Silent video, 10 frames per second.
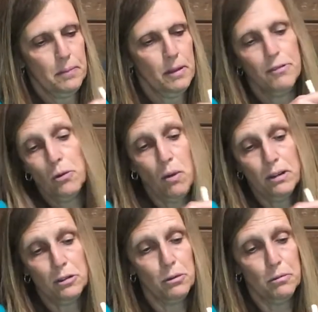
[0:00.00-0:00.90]
if you want
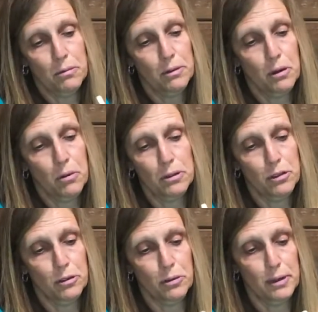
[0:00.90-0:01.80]
to, you know, it's
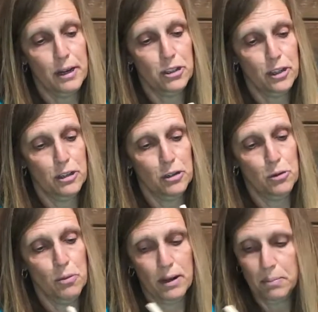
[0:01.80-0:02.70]
your creation and you
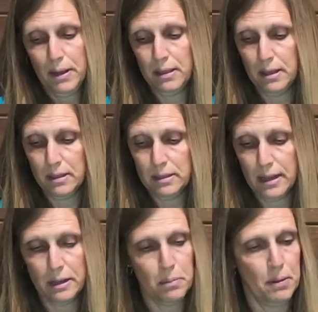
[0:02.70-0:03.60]
want to paint the
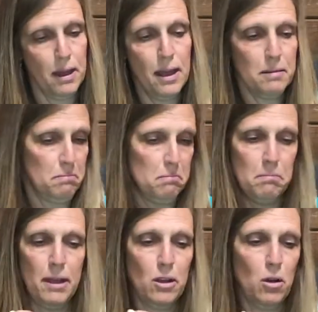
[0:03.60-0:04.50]
inside of the pot,
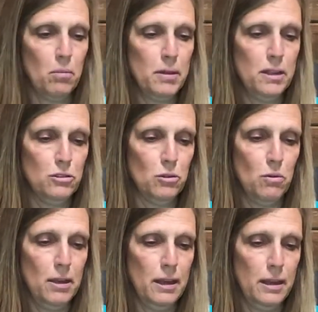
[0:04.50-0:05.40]
by all means go
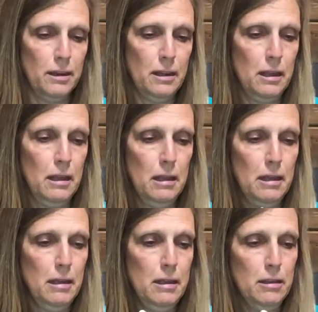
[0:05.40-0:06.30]
ahead.
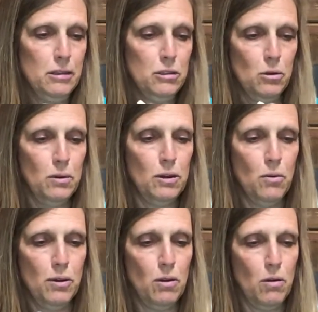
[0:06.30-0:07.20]
So we're
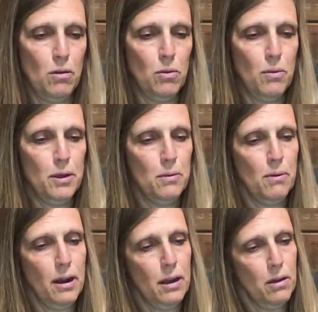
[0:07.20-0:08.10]
going all the way
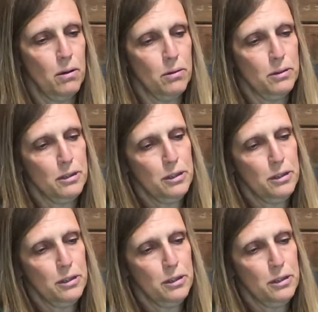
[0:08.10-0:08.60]
around.